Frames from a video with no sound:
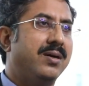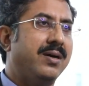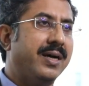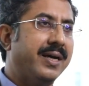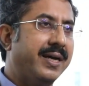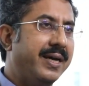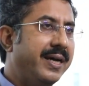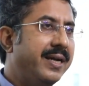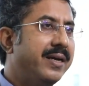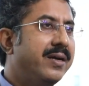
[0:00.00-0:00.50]

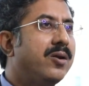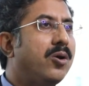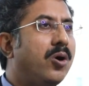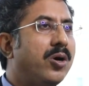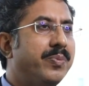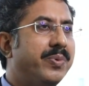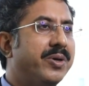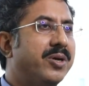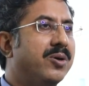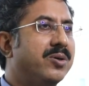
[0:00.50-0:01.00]
again
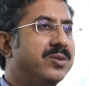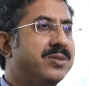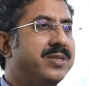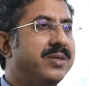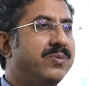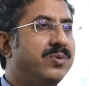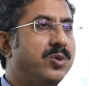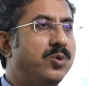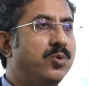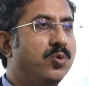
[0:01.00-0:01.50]
not because
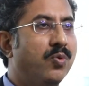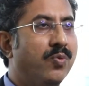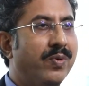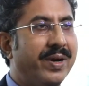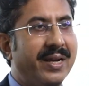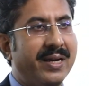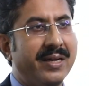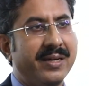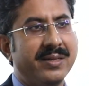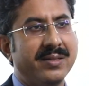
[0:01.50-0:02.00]
they would do
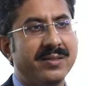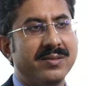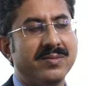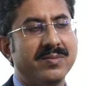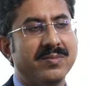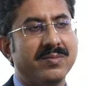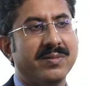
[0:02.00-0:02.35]
well in